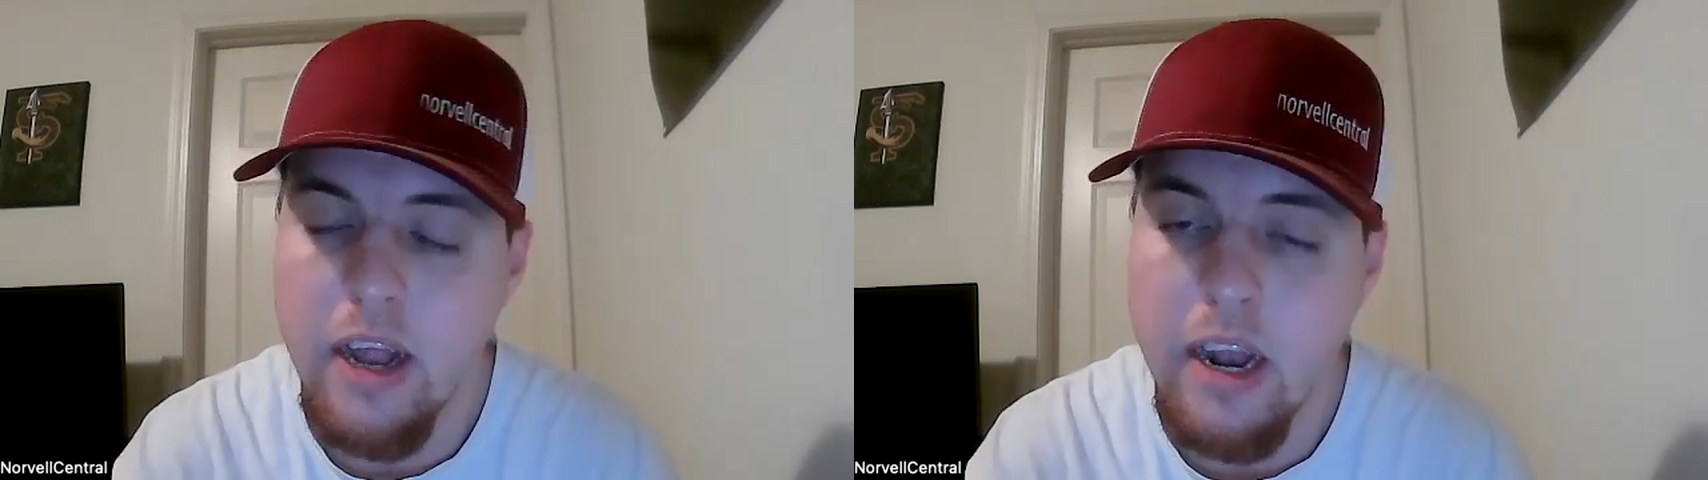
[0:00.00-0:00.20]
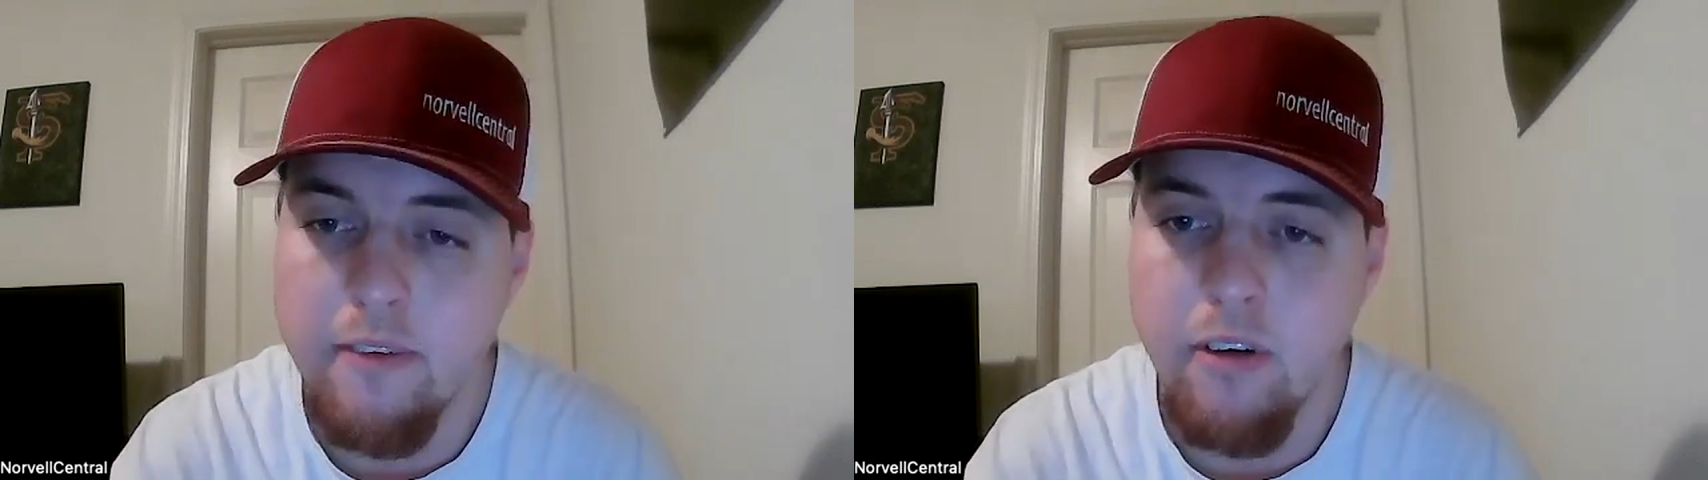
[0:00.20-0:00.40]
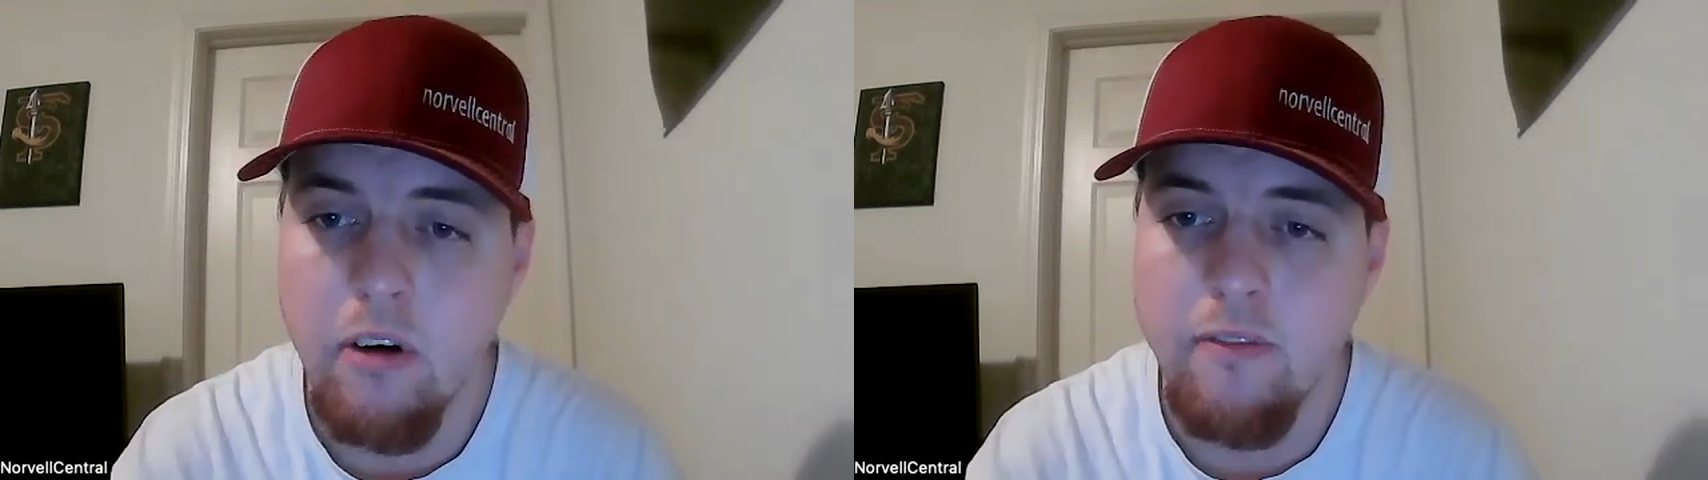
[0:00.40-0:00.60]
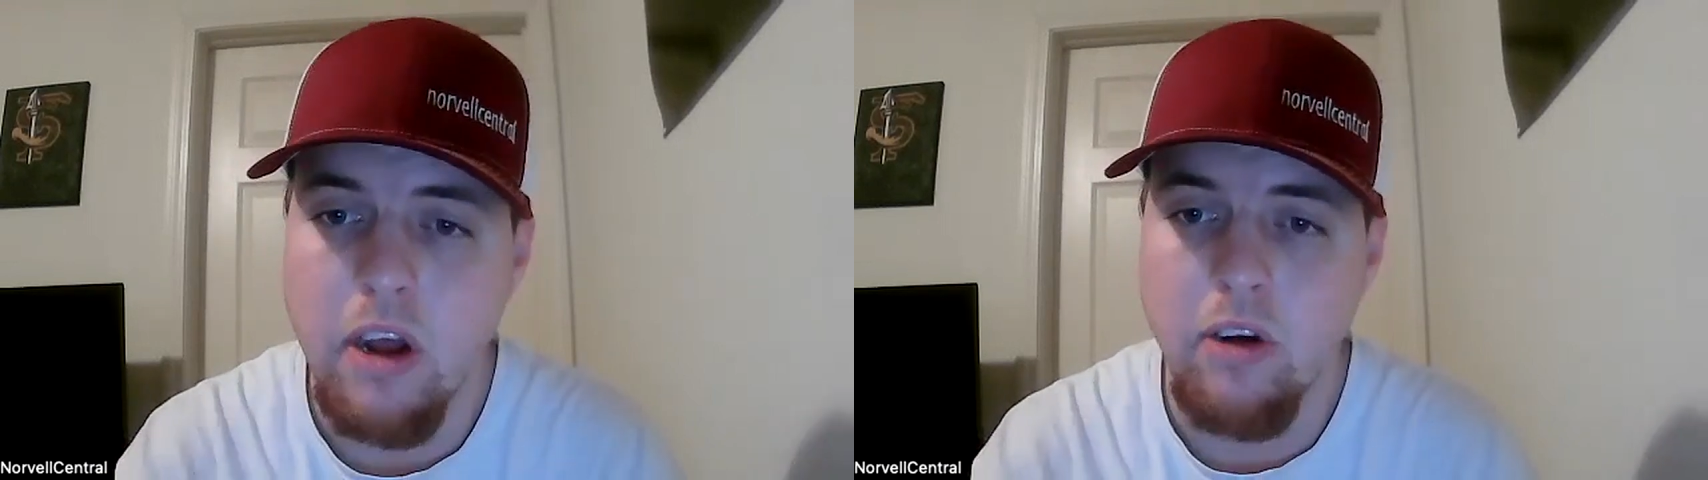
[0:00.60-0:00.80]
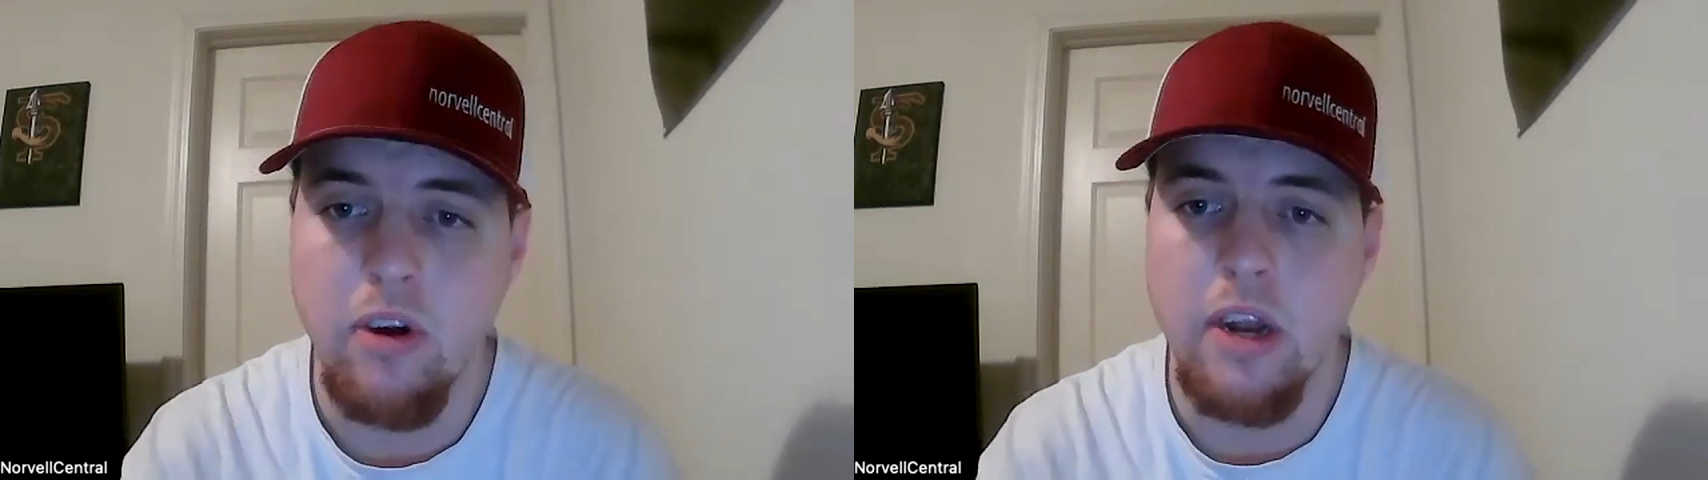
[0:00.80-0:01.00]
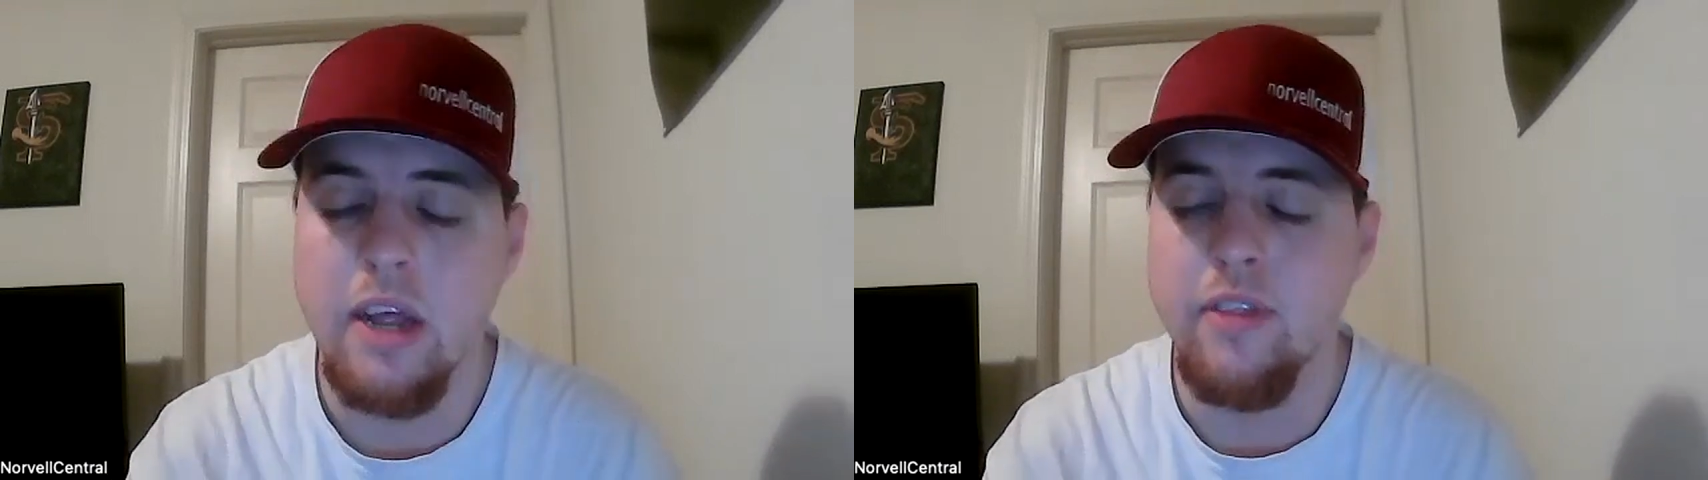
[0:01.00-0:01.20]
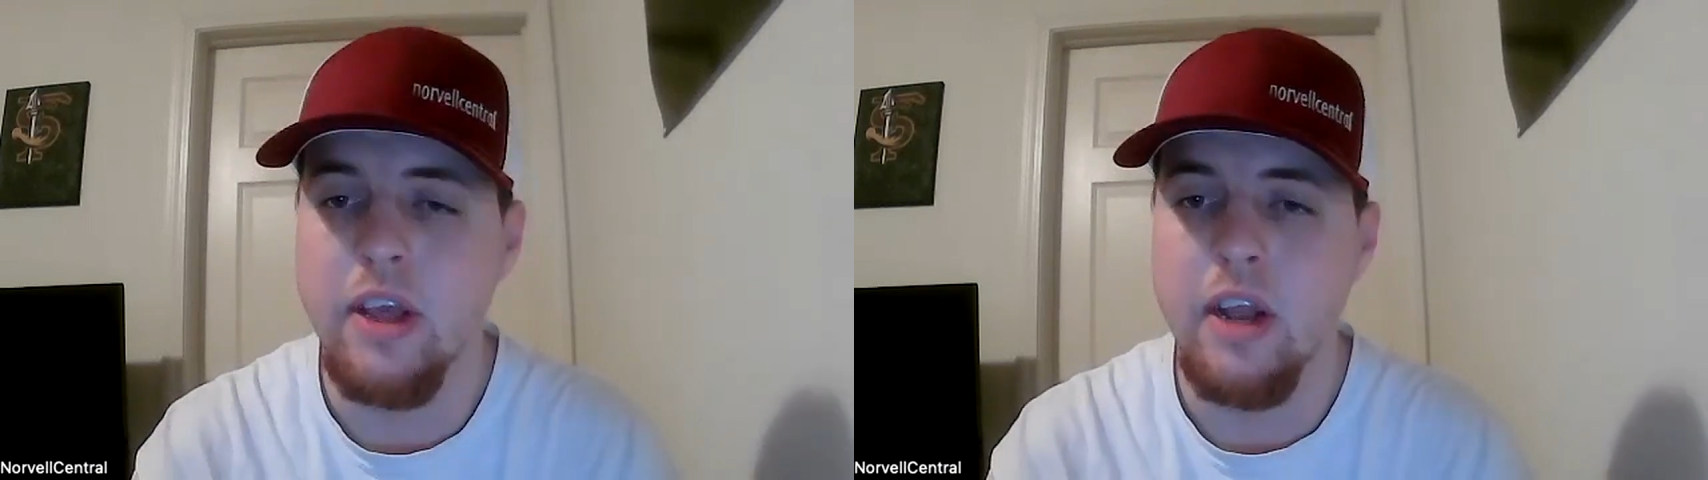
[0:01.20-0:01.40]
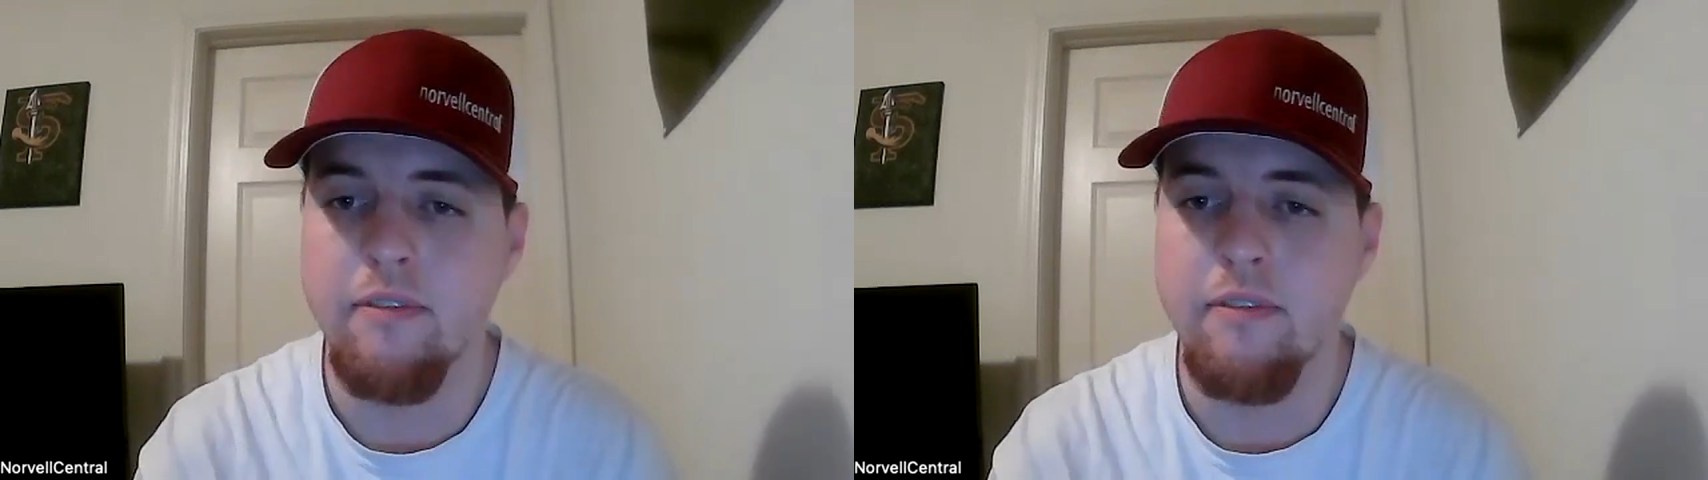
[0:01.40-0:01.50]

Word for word: NFL veteran in the